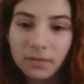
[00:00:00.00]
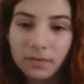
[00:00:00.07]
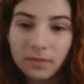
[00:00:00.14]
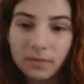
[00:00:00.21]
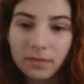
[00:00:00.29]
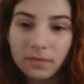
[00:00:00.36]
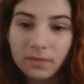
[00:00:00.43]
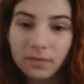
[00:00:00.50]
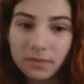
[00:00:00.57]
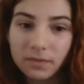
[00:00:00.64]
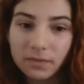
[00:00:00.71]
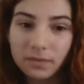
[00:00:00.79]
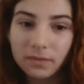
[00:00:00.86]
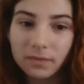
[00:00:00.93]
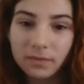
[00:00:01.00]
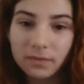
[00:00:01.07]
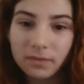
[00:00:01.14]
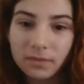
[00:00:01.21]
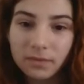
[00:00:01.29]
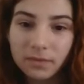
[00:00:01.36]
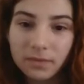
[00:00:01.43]

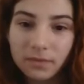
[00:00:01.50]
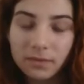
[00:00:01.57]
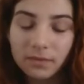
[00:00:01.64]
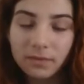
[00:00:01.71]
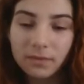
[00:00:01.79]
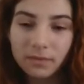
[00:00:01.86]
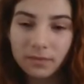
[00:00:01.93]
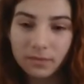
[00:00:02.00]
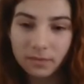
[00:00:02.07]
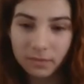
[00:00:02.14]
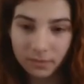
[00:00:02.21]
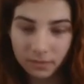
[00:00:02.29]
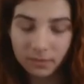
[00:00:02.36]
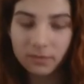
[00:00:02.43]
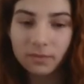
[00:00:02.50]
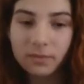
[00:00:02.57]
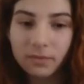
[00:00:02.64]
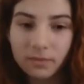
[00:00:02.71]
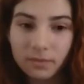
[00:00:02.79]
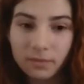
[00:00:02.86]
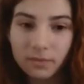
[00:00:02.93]

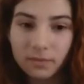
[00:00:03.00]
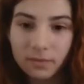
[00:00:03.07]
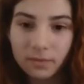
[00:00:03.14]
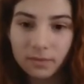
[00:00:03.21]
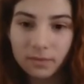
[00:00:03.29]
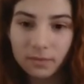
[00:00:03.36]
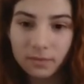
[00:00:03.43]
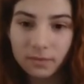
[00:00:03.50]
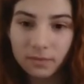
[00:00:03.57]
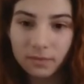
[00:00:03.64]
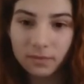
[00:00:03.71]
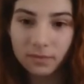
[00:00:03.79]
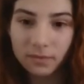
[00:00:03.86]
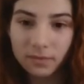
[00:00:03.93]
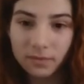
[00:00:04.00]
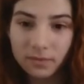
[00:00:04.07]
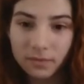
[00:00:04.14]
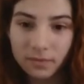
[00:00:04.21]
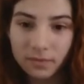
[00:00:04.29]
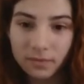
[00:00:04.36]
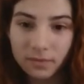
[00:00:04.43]

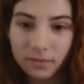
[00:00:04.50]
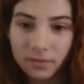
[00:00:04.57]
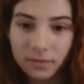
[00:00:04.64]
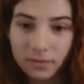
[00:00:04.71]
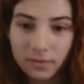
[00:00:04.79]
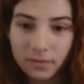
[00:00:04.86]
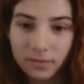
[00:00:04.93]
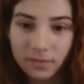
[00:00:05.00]
(silent)